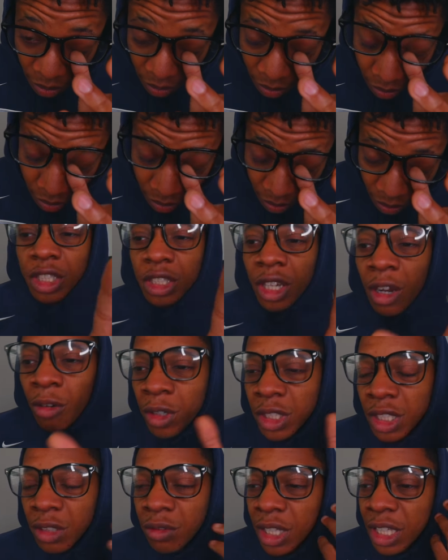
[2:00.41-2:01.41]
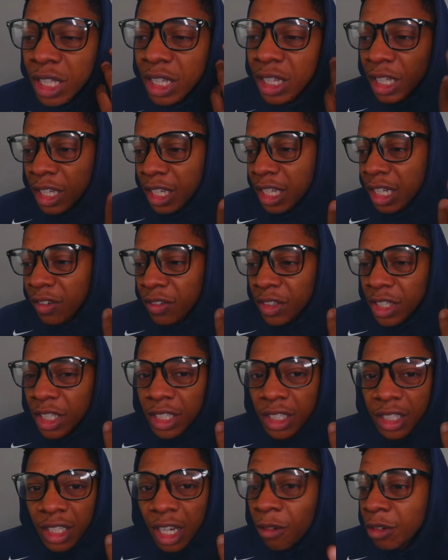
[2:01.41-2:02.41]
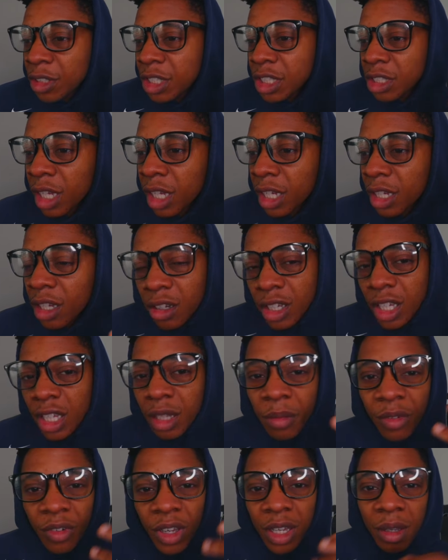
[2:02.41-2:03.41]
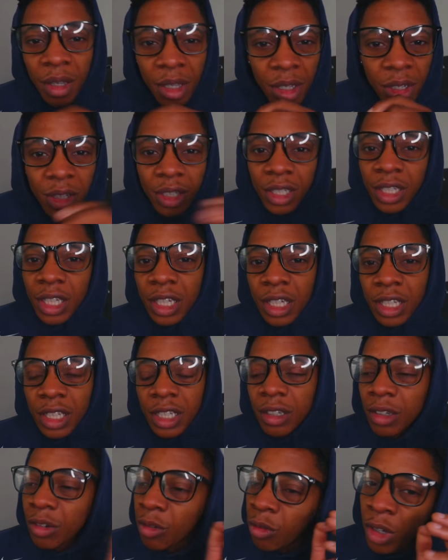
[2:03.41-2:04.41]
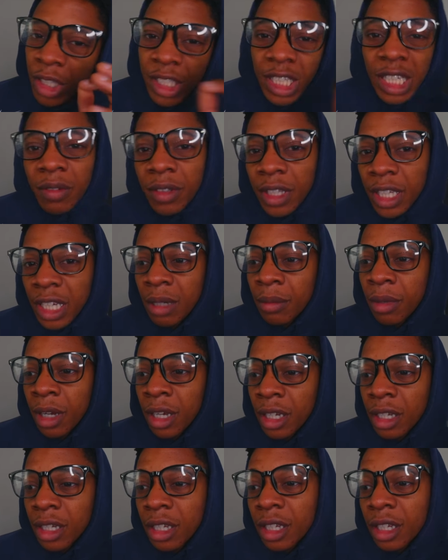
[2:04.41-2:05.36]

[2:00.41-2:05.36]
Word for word: still at work, so I wasn't really thinking of this. I was like, oh yeah, let me vape. Did it, wasn't even thinking about it.